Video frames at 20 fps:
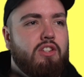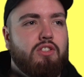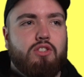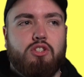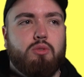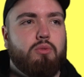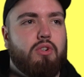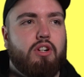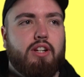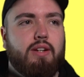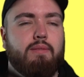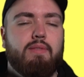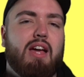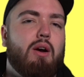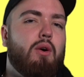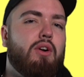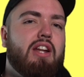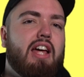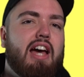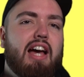Doesn't want it.
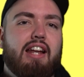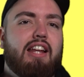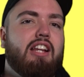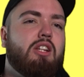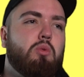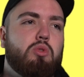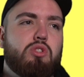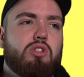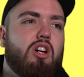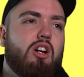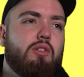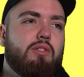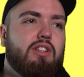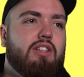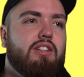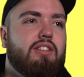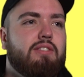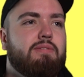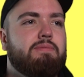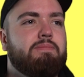I want Alex
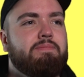Wassabi.